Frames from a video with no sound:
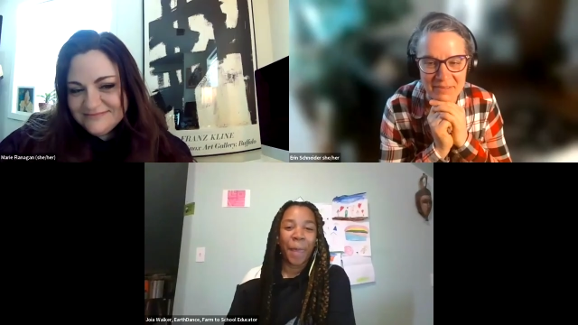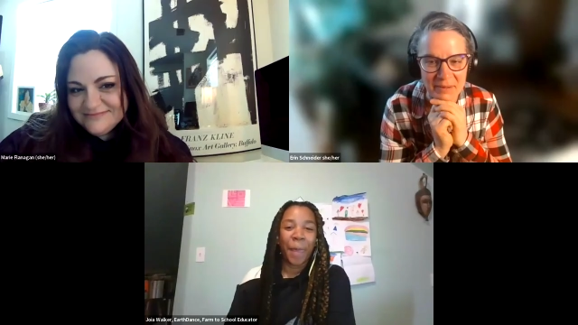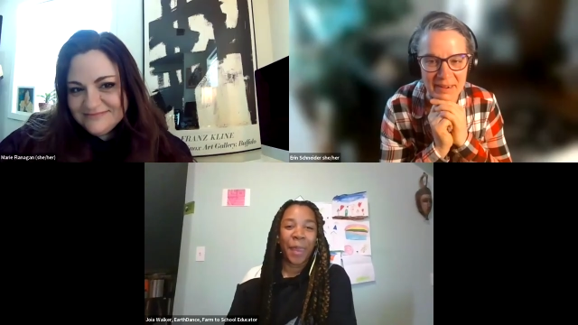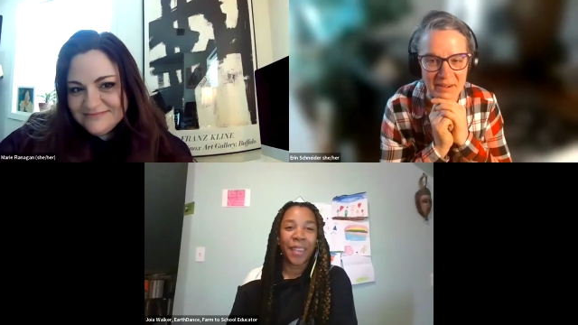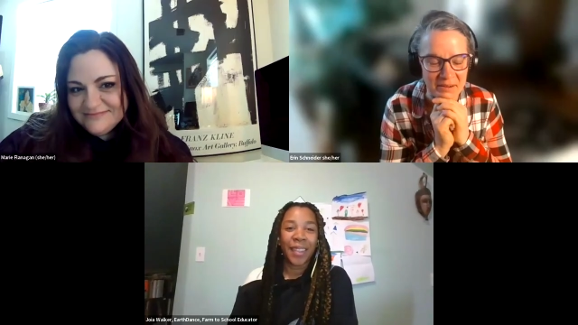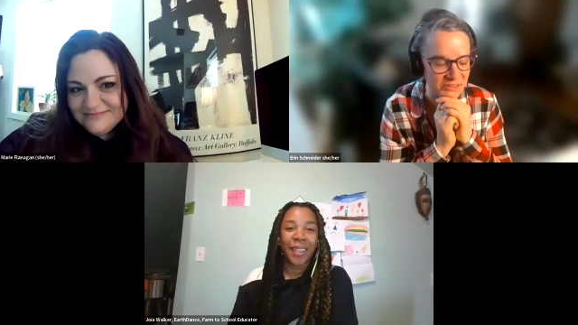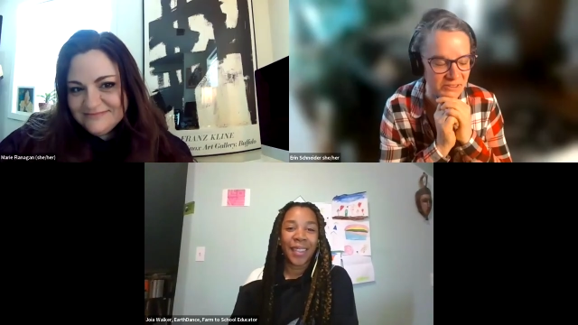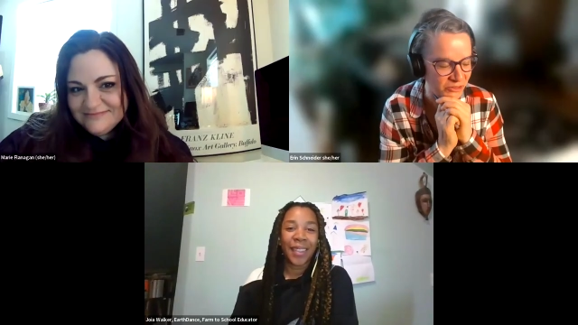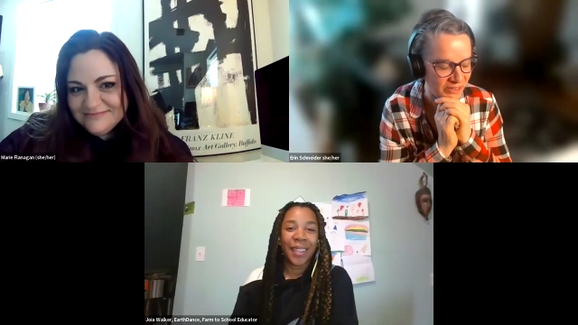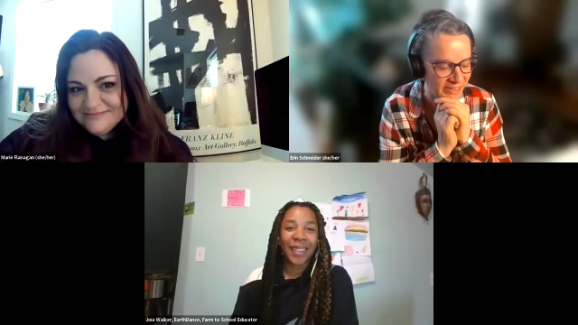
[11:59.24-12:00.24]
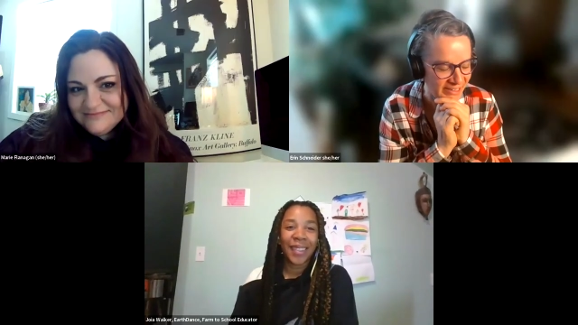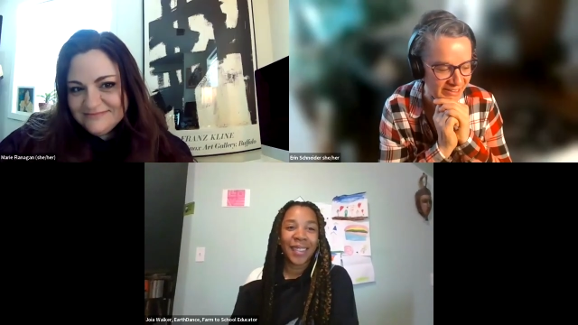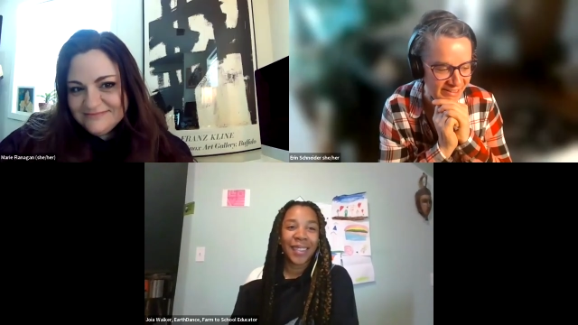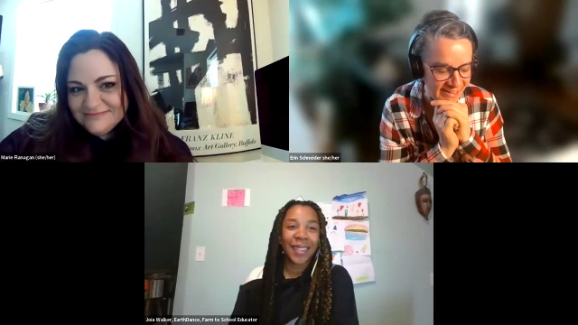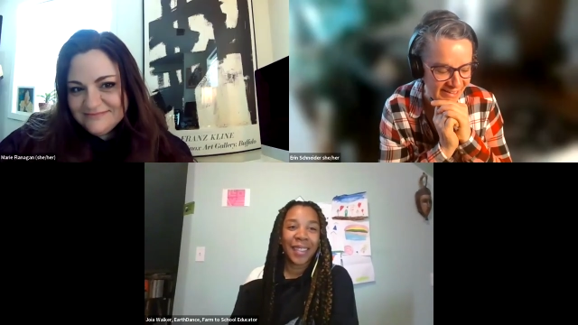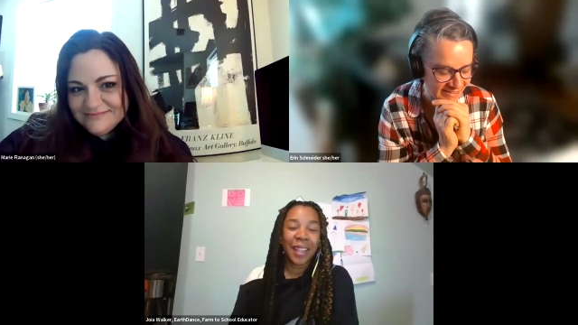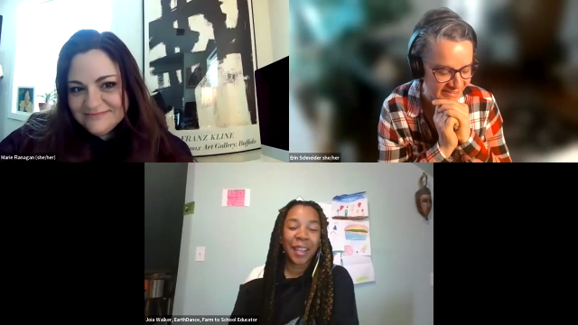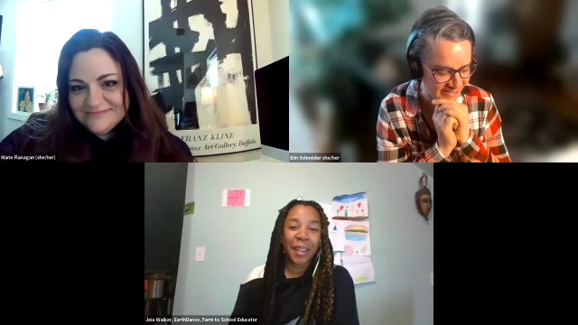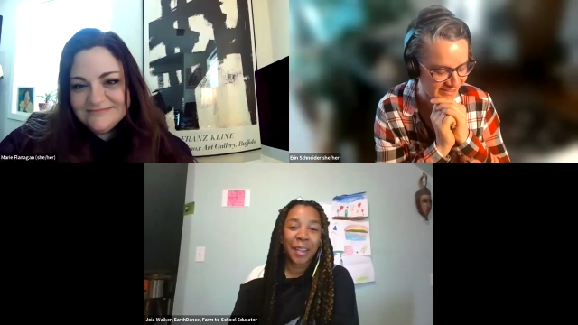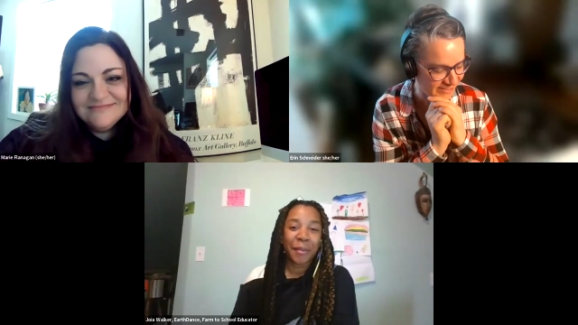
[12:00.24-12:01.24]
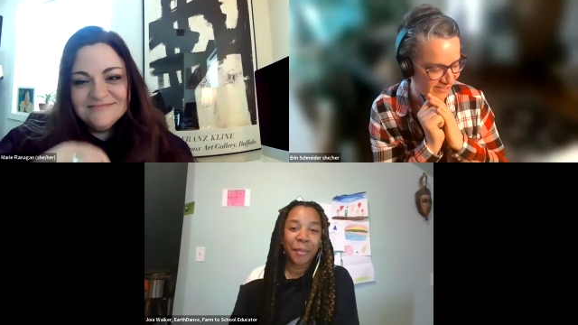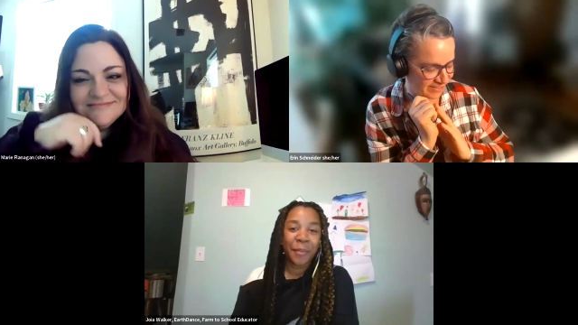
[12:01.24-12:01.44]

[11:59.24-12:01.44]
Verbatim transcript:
Speaker 1: Wow, Joia, that is